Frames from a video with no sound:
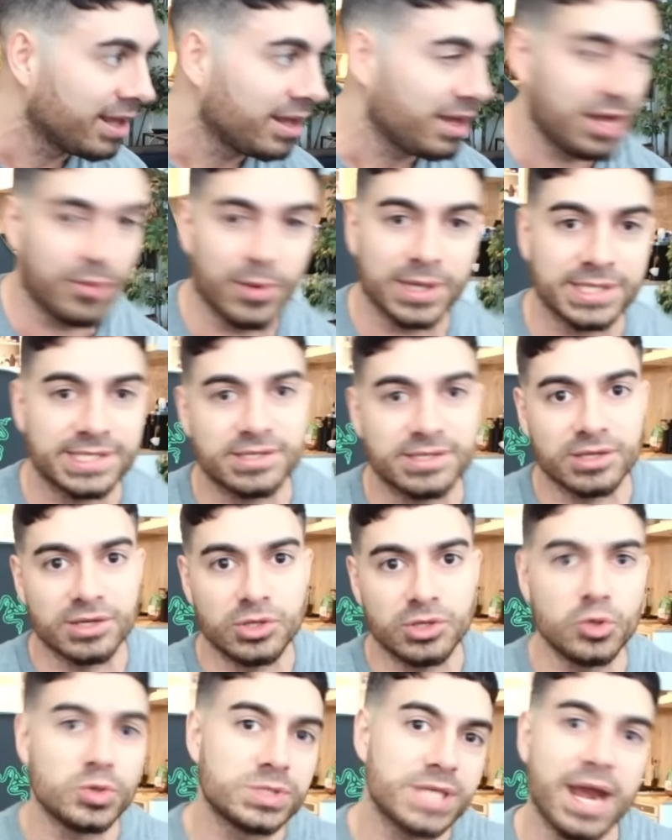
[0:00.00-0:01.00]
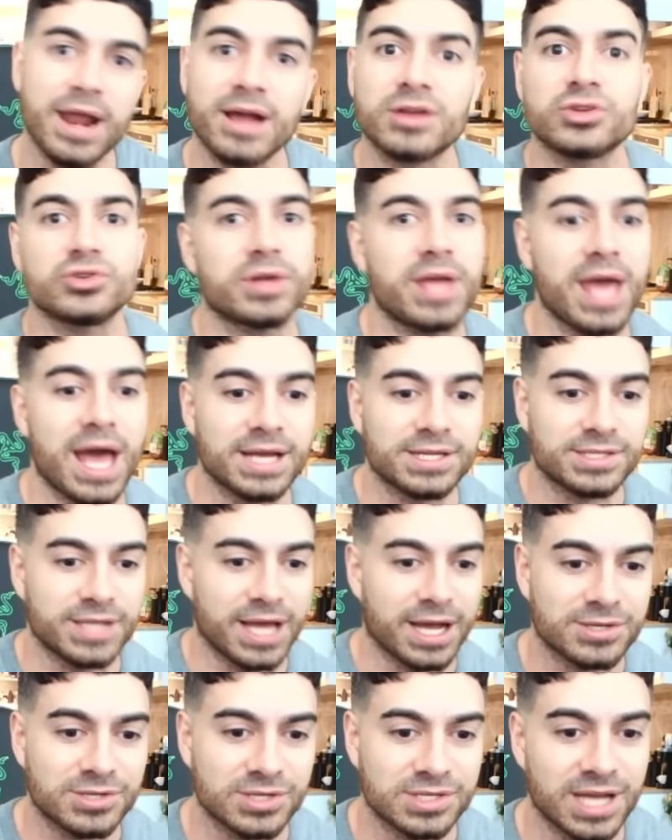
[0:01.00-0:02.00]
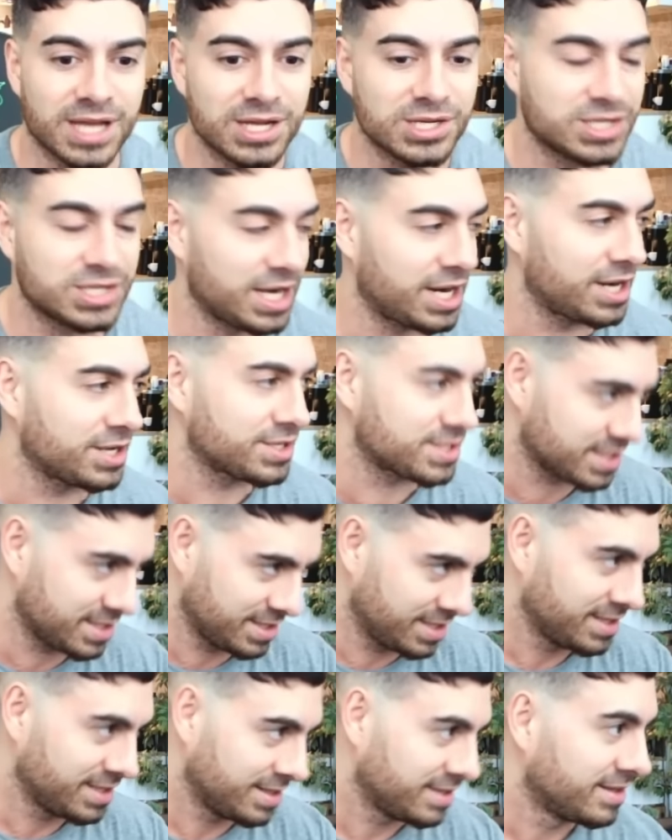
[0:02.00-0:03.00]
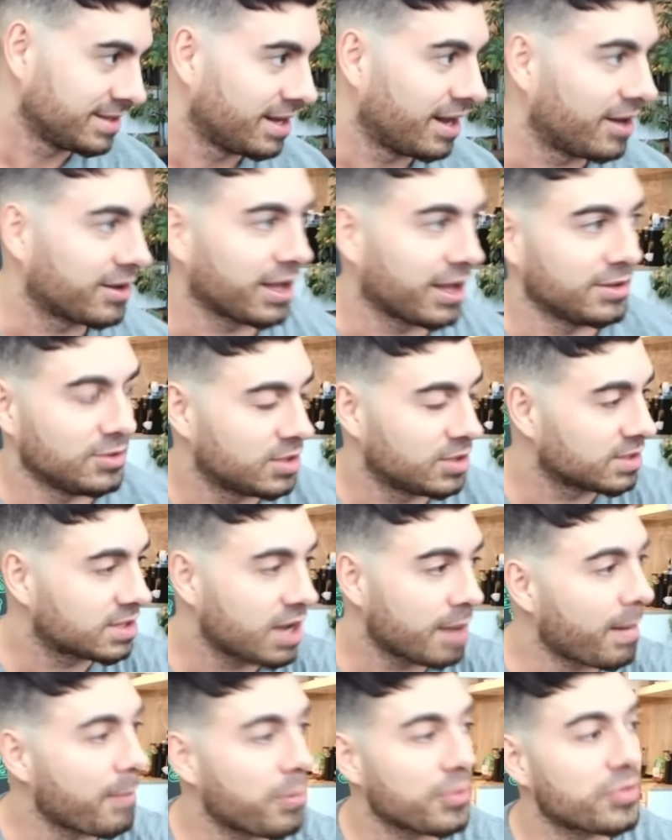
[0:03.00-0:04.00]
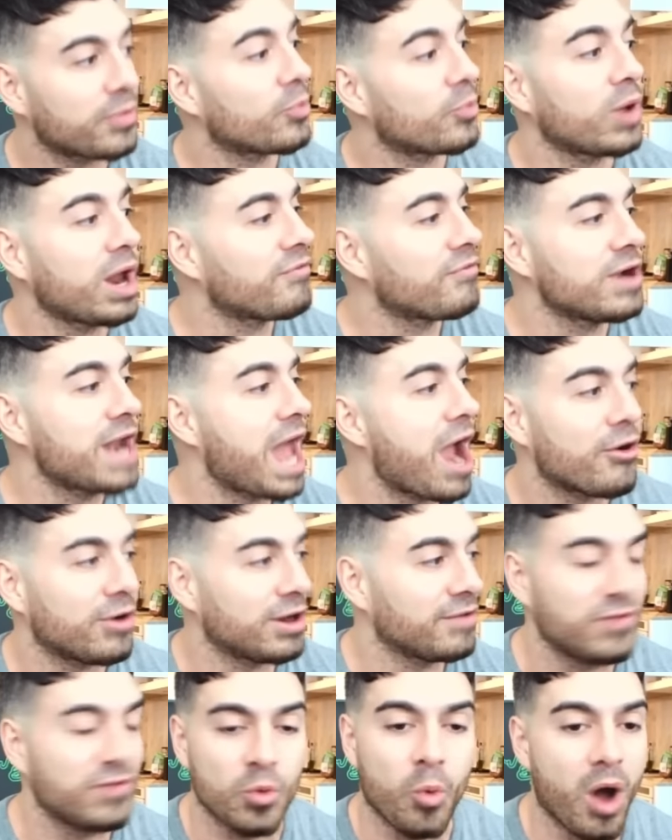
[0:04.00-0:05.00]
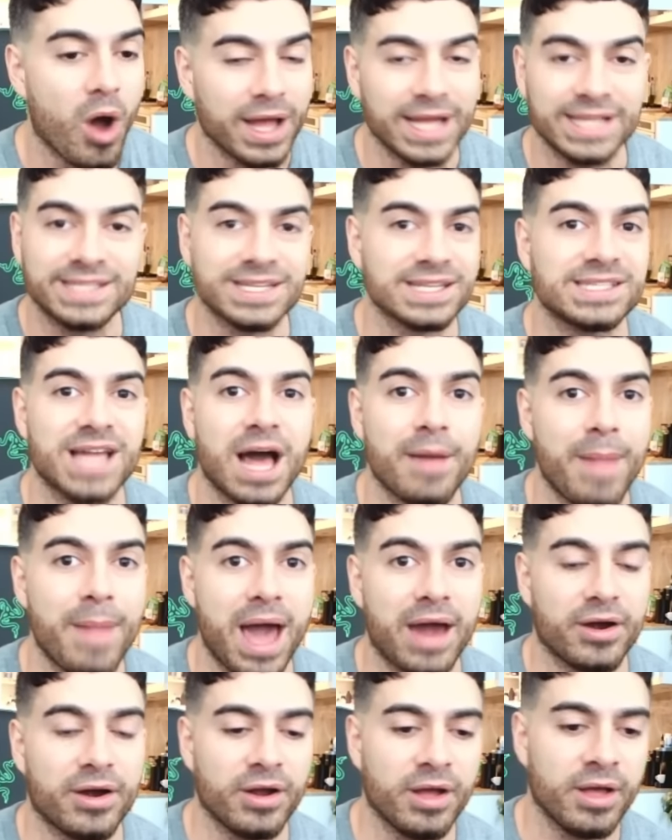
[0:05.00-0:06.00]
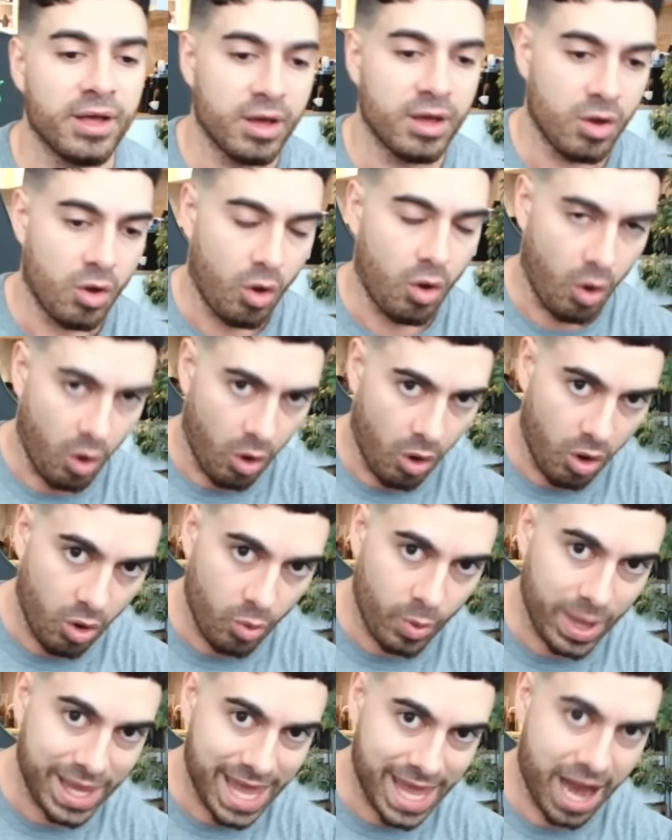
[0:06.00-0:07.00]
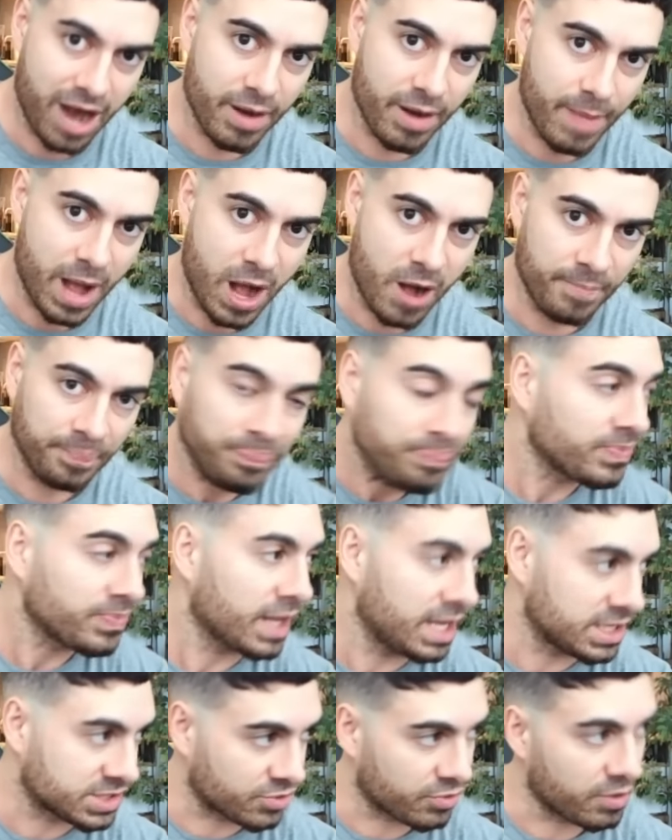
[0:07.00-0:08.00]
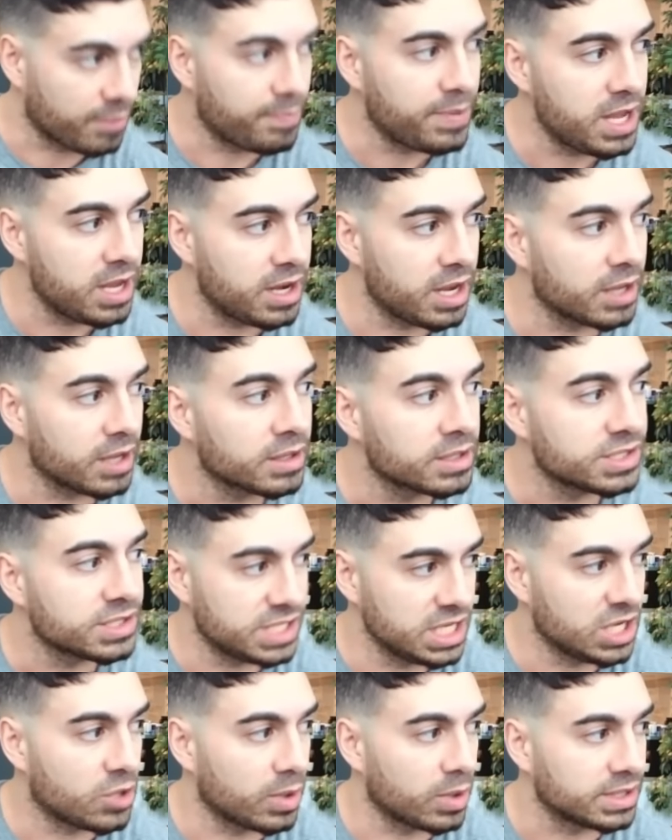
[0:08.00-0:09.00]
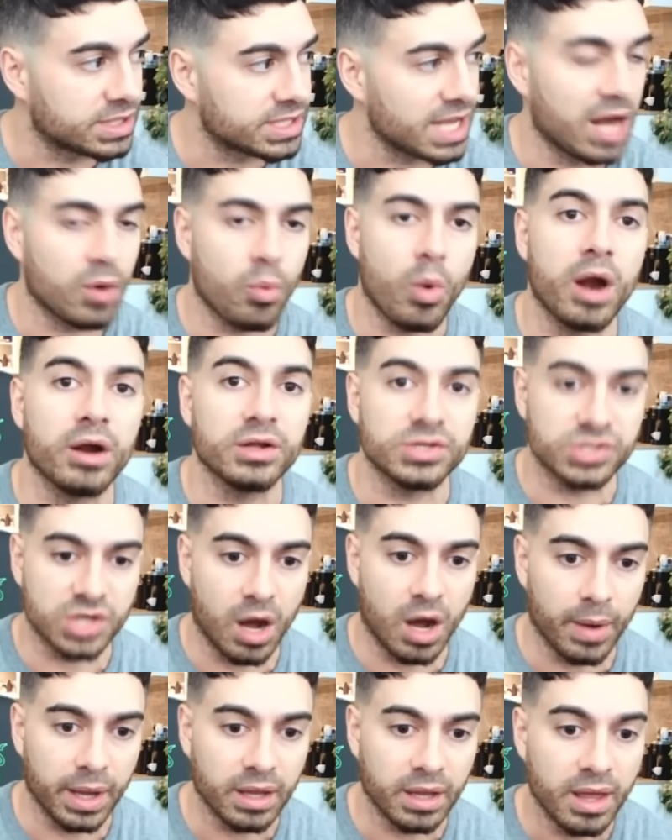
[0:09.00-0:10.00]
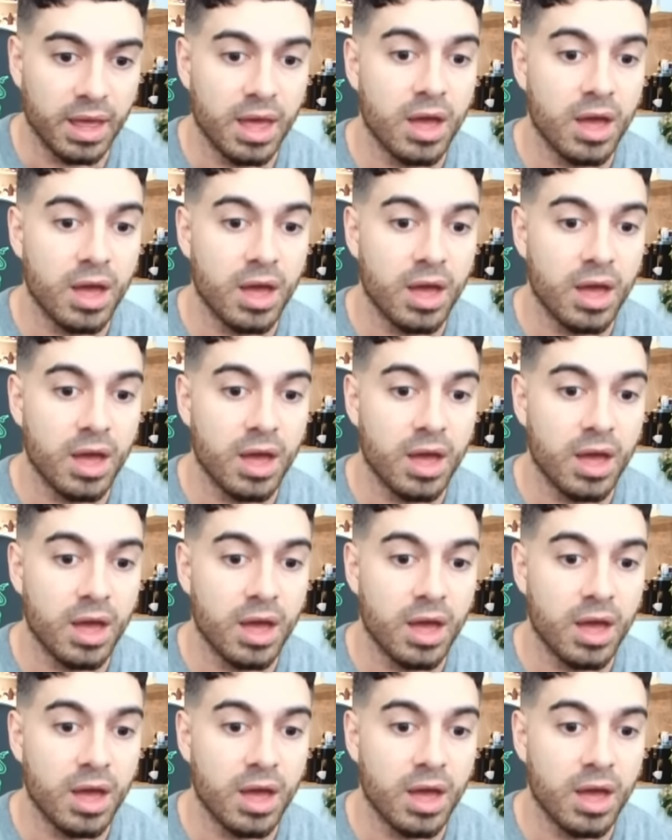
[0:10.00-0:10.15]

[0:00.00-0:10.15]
He wants to use that extra cash to exercise shares. Okay, you can come up with whatever narrative you want. It does not matter. All we care about is the repeating sequence and where it's going.